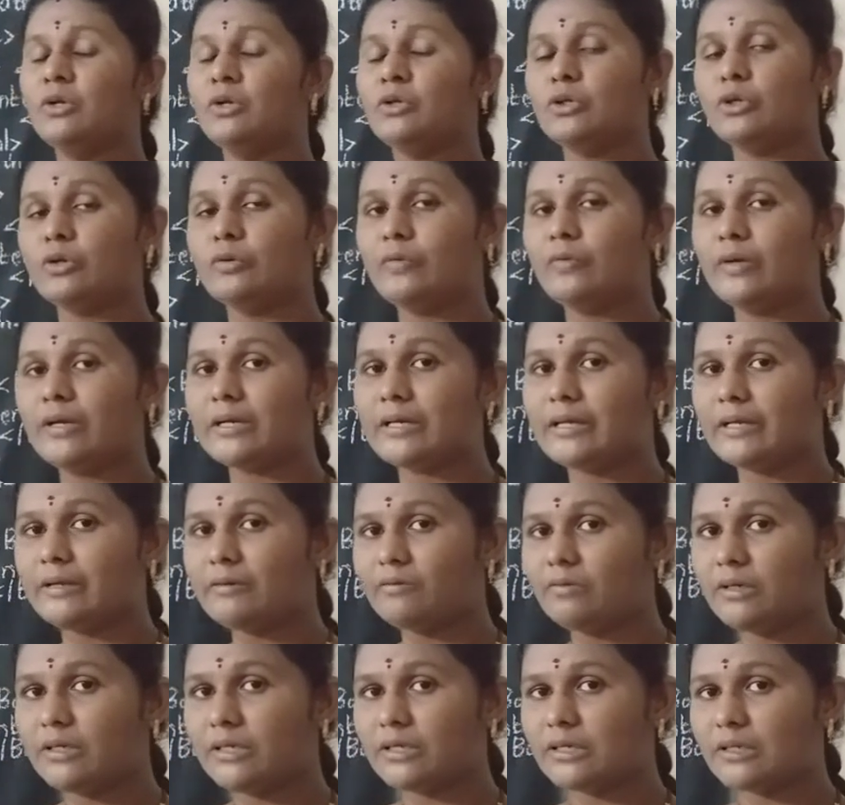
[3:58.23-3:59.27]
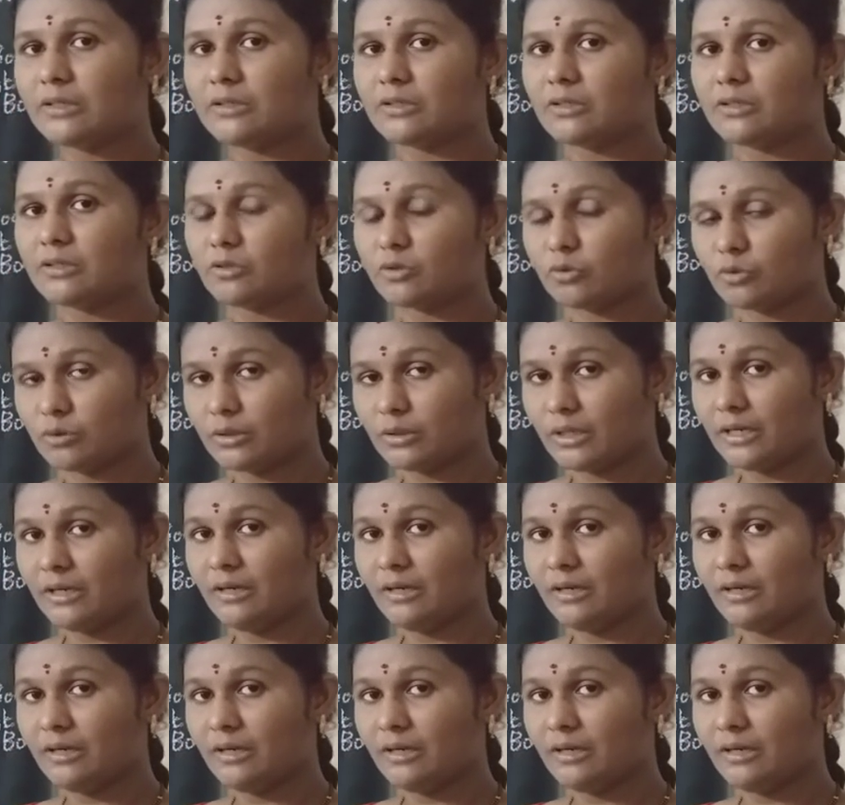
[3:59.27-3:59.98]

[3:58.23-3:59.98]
you will give it into the